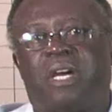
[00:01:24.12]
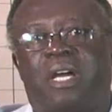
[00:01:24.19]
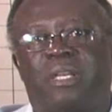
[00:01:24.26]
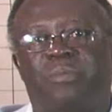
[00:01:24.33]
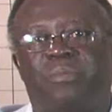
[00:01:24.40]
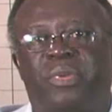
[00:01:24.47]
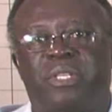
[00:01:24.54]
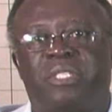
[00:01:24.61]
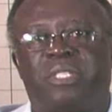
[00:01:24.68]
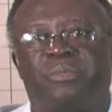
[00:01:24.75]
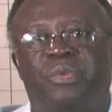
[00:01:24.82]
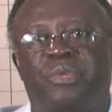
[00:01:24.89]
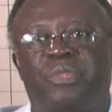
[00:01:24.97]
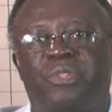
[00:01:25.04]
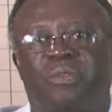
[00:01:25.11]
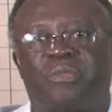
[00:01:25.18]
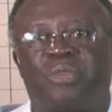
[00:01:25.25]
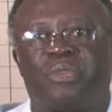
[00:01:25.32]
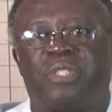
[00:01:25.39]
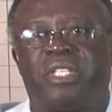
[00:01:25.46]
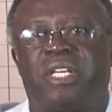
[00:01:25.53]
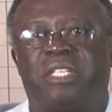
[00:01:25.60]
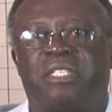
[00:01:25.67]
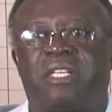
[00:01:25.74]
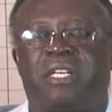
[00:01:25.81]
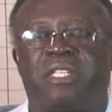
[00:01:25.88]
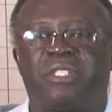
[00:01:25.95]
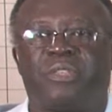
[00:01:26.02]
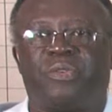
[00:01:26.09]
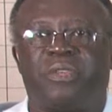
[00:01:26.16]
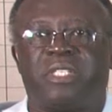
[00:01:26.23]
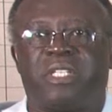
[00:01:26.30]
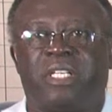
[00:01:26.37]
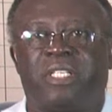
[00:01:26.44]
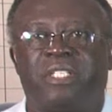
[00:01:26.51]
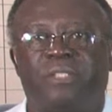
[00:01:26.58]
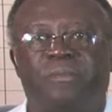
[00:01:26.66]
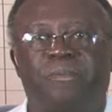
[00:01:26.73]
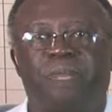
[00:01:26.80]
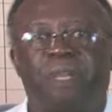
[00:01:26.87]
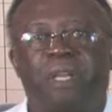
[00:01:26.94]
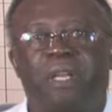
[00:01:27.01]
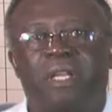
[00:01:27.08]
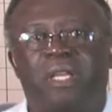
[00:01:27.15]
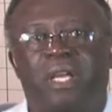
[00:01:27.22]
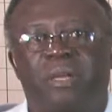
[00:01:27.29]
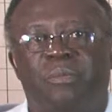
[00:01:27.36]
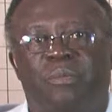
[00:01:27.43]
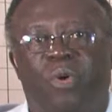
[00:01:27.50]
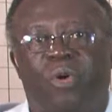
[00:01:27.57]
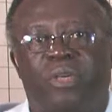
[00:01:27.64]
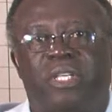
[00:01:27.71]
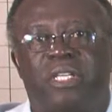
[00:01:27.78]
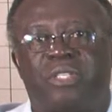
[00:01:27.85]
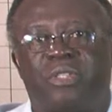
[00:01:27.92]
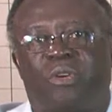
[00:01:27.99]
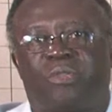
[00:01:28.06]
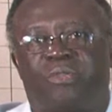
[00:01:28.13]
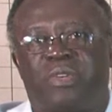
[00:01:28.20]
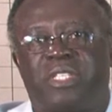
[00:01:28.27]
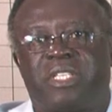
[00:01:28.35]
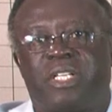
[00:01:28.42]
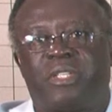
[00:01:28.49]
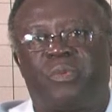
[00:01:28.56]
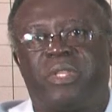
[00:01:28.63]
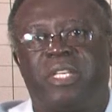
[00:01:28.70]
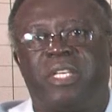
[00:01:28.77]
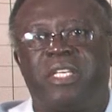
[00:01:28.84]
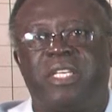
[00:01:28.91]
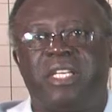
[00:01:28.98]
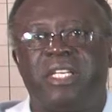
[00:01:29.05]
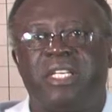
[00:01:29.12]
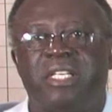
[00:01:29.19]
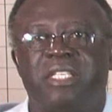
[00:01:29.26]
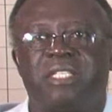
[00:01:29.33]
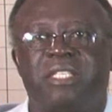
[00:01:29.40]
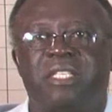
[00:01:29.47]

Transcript: and principles of social science research. The importance of research within these